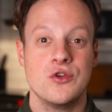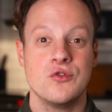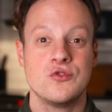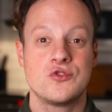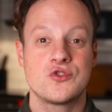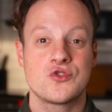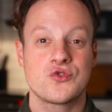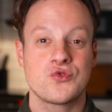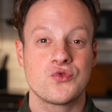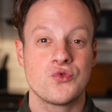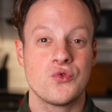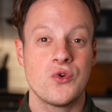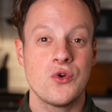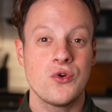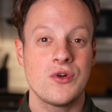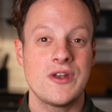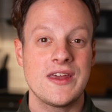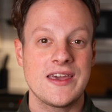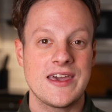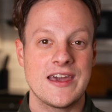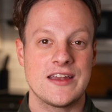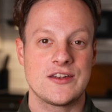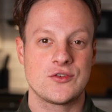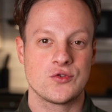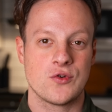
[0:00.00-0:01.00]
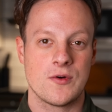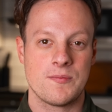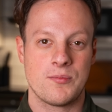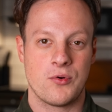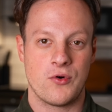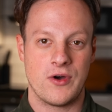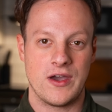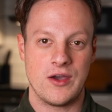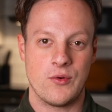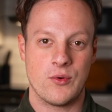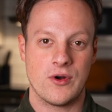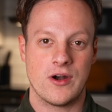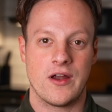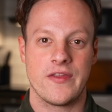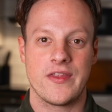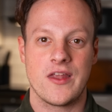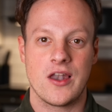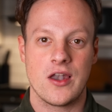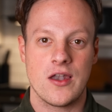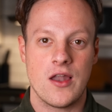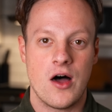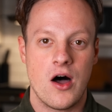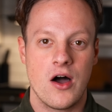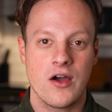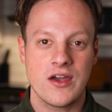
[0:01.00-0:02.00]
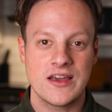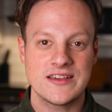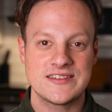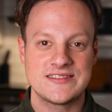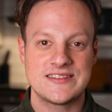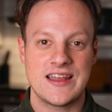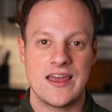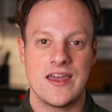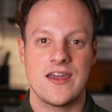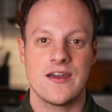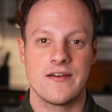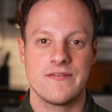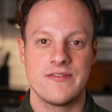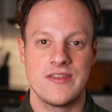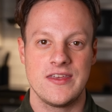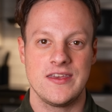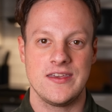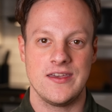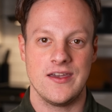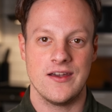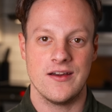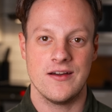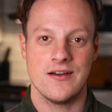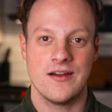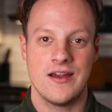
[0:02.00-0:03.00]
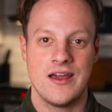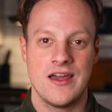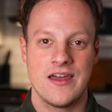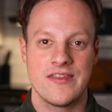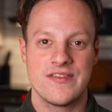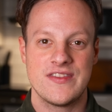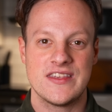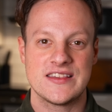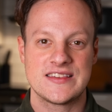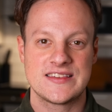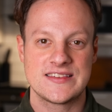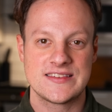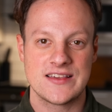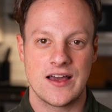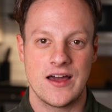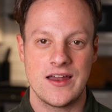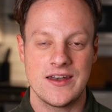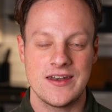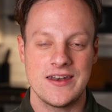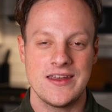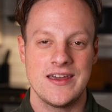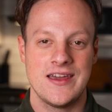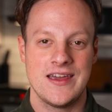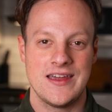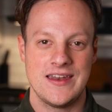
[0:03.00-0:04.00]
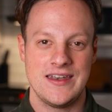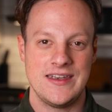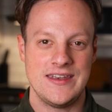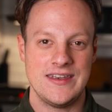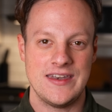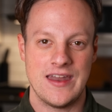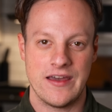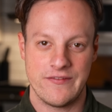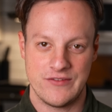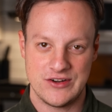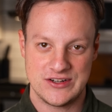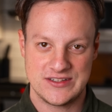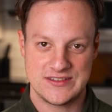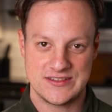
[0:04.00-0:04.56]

you truly get to a point where on the longest day of the year, the sun never